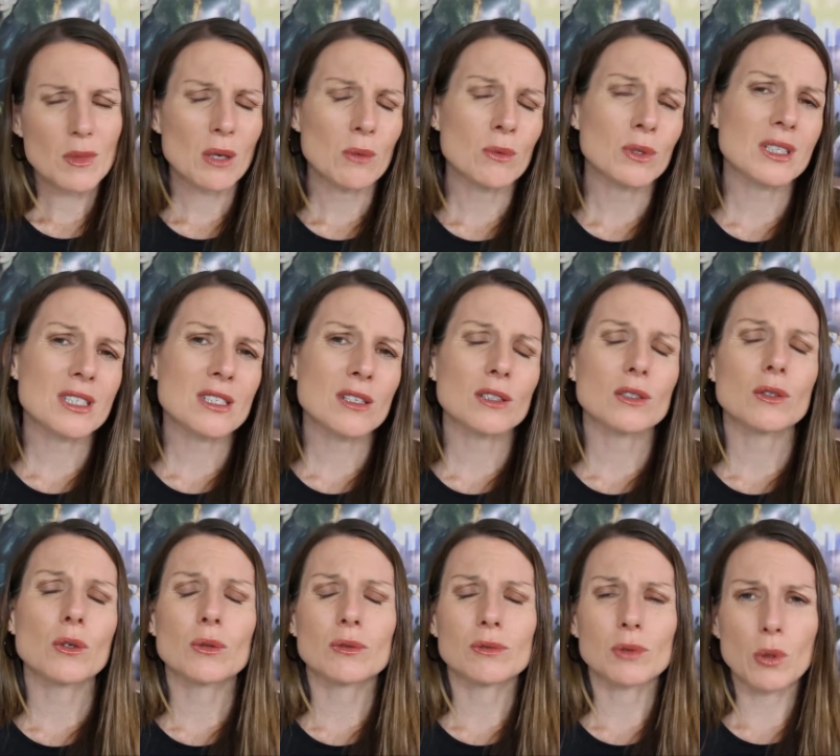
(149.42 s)
well, it's
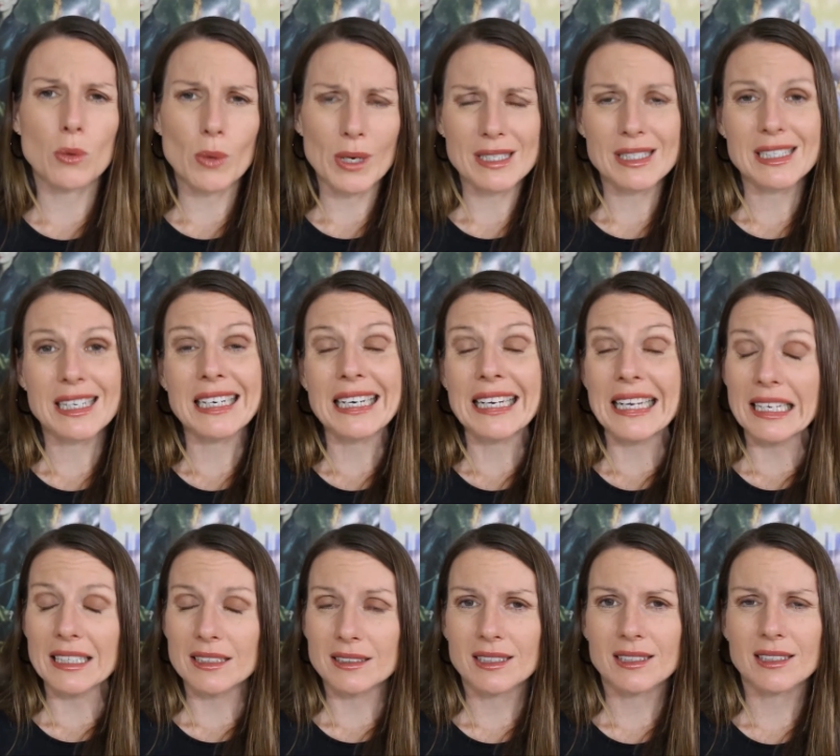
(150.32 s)
not always
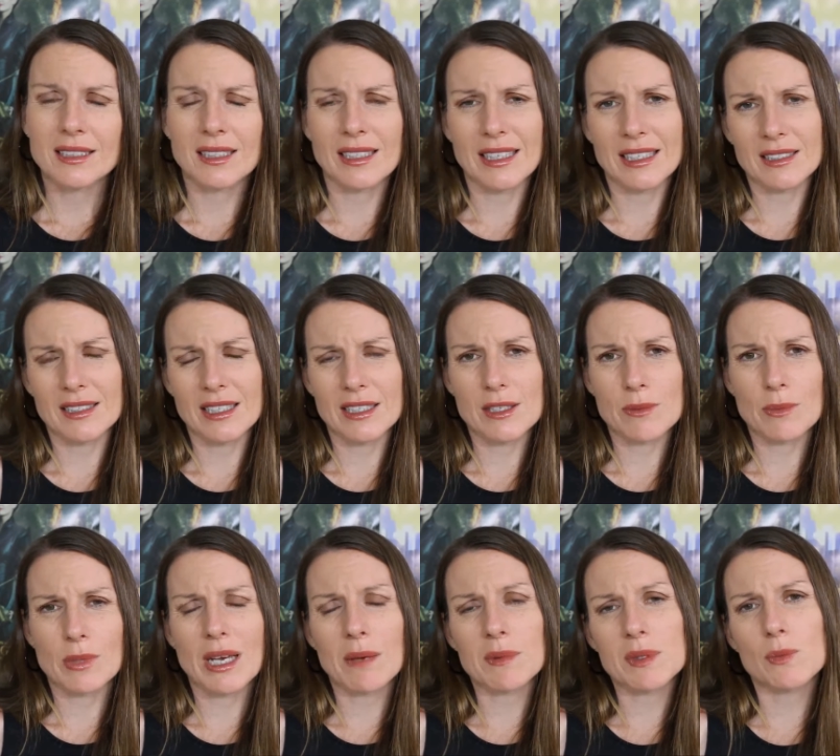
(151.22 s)
clear, and it
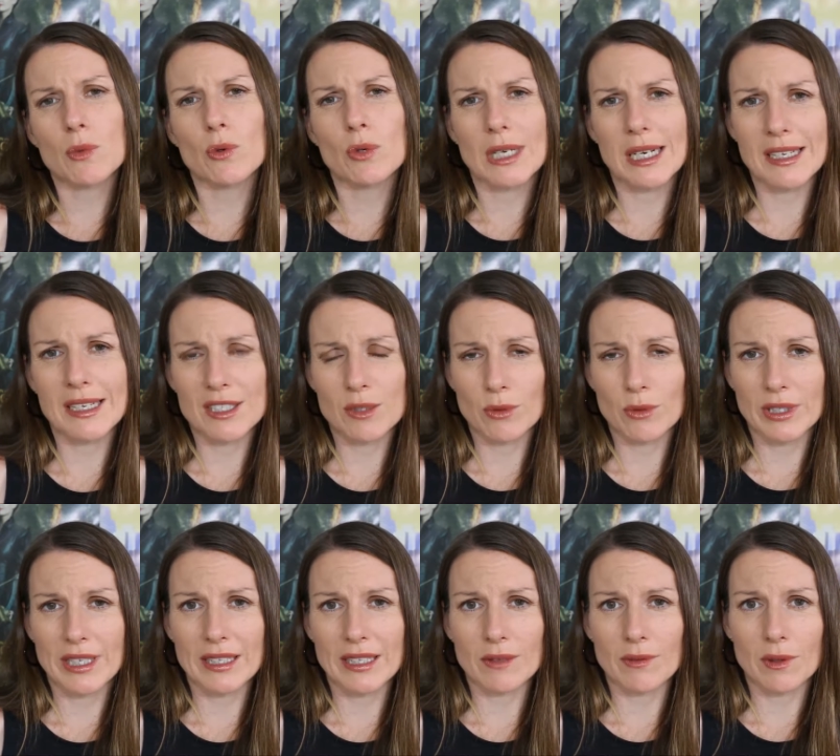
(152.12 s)
becomes more clear toward
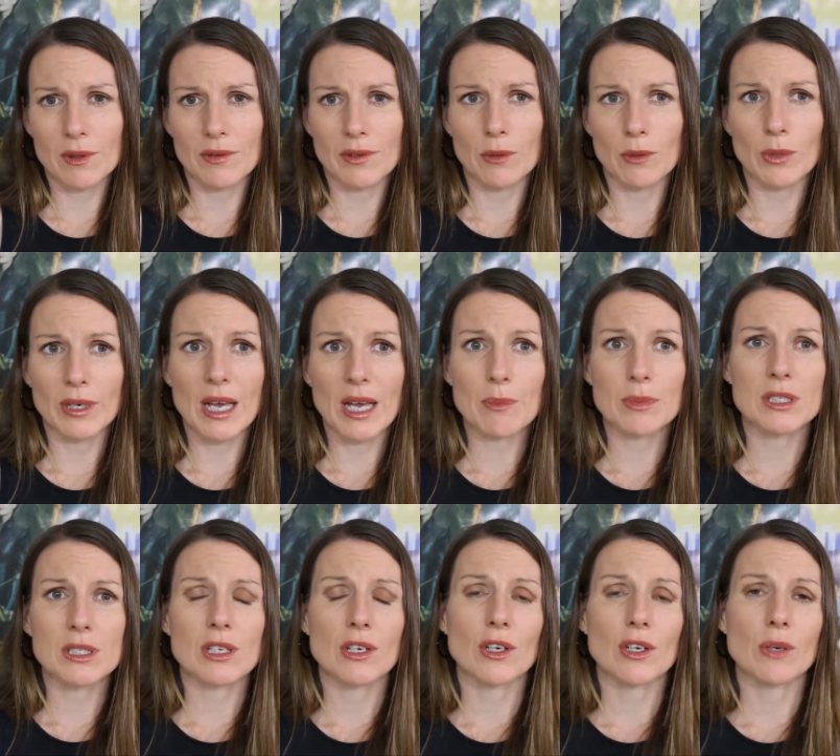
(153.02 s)
the end of the film what happened
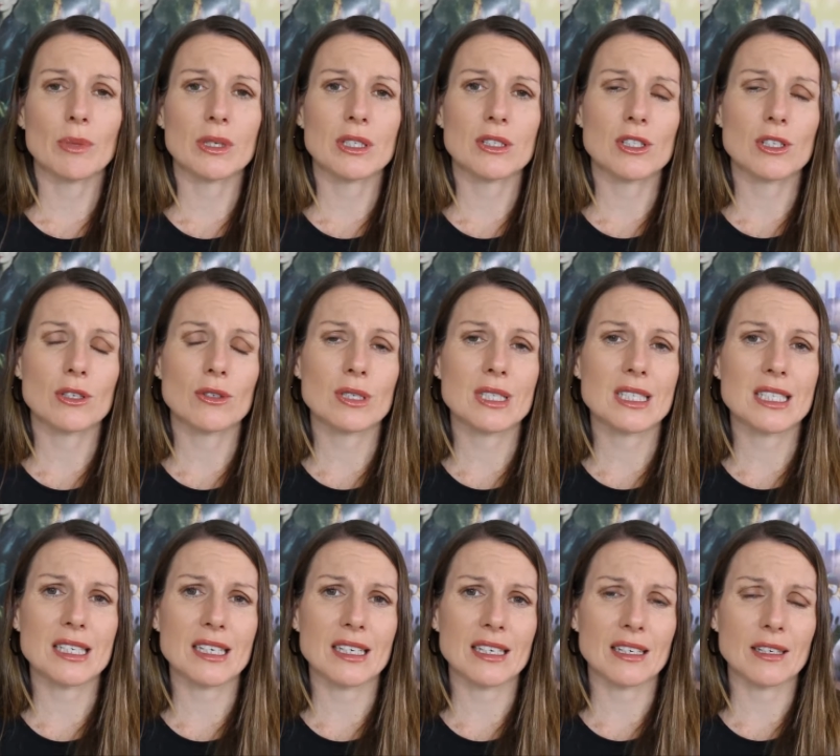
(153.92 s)
to her, but you do
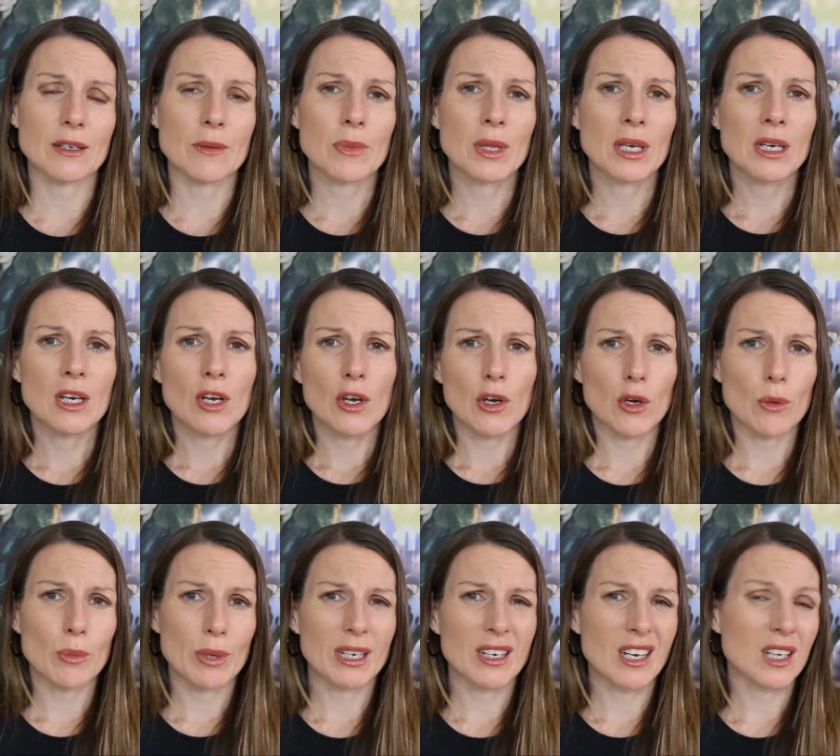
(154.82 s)
see her
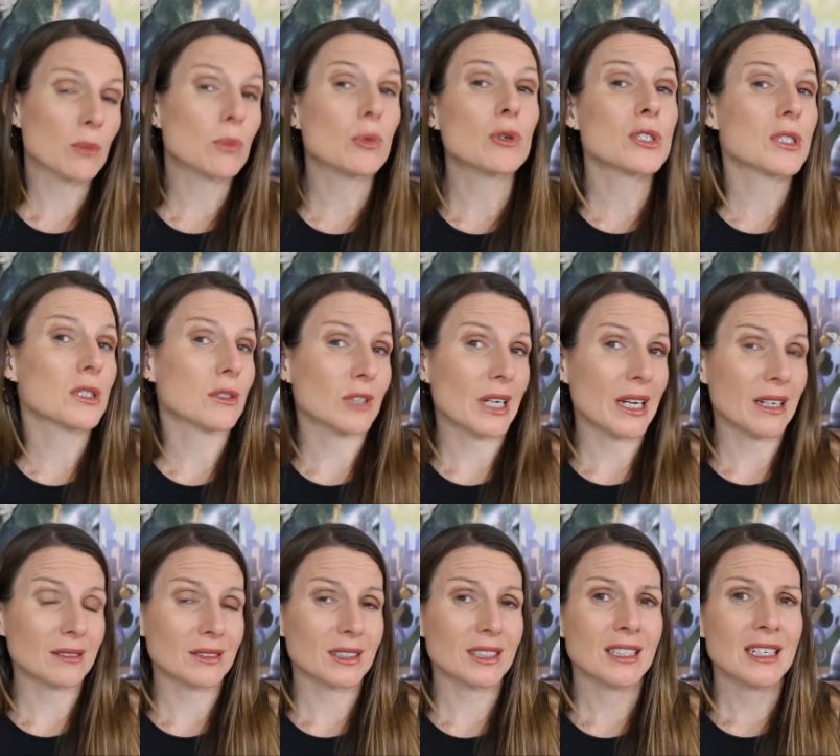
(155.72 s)
being kind of pushed
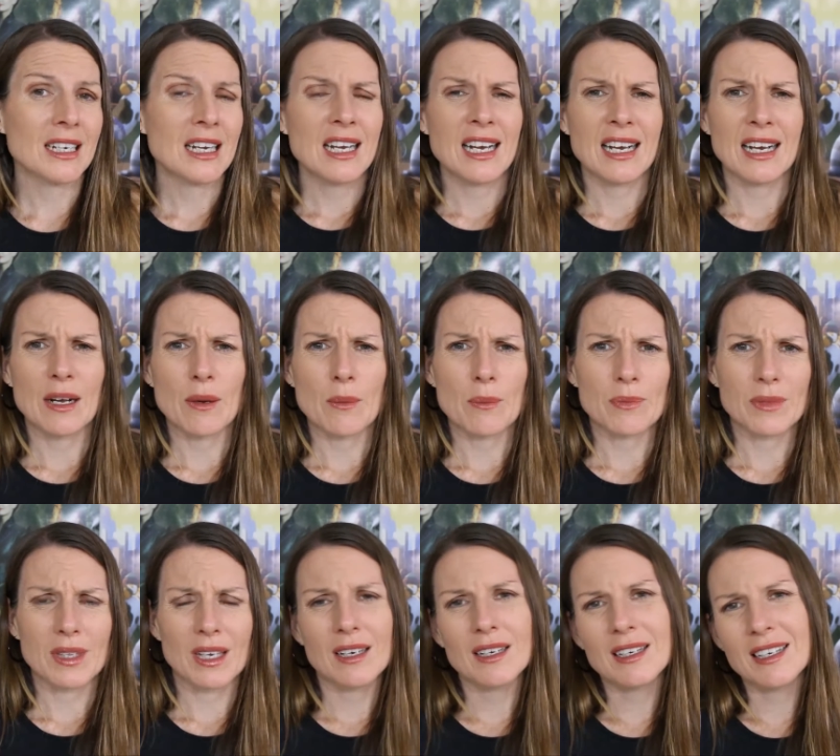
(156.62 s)
around,
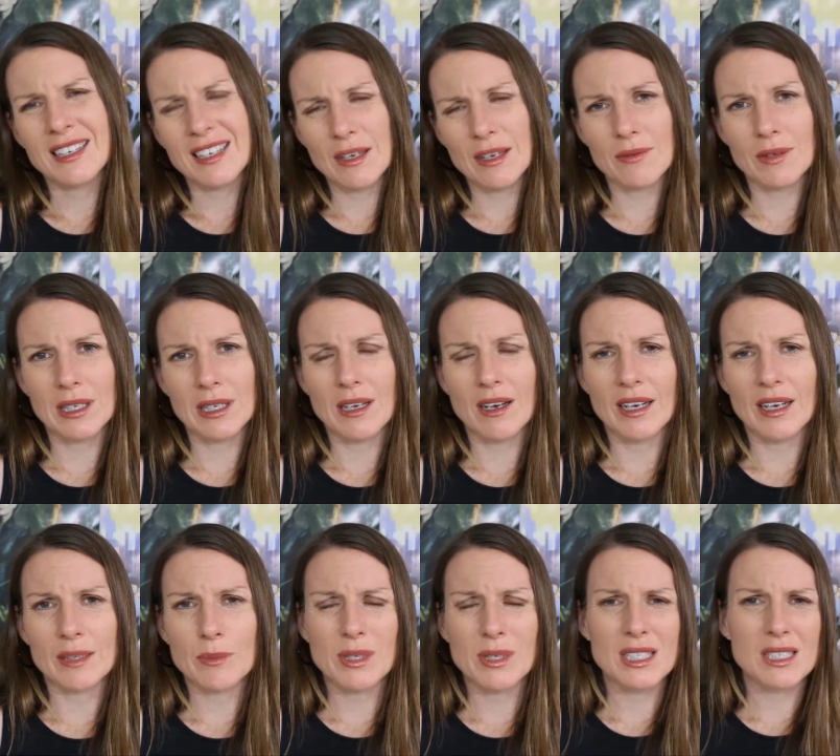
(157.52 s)
if you
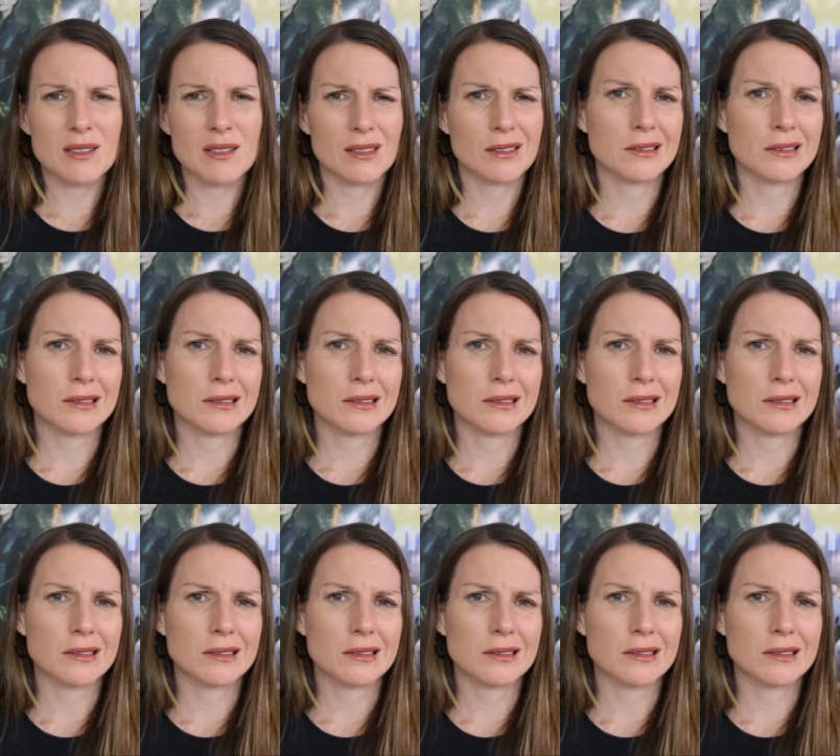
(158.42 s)
like. But it's